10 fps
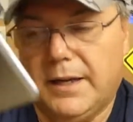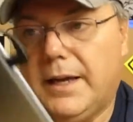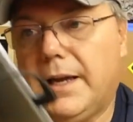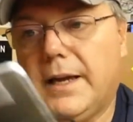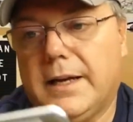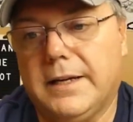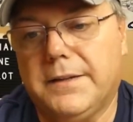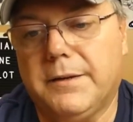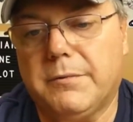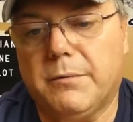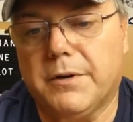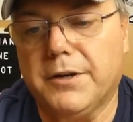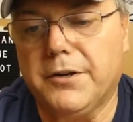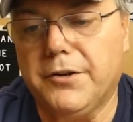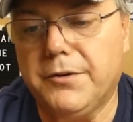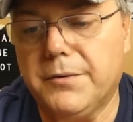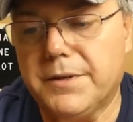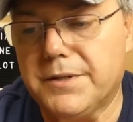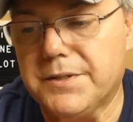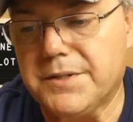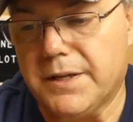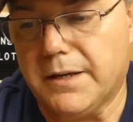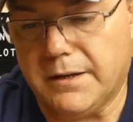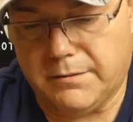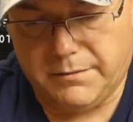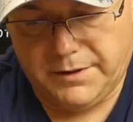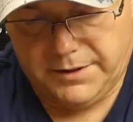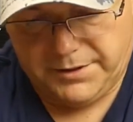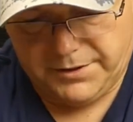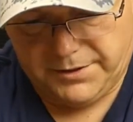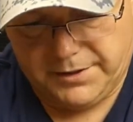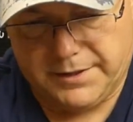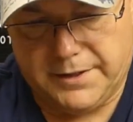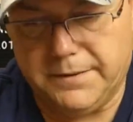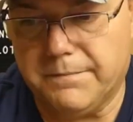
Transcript: And then what we're going to do is we're going to turn on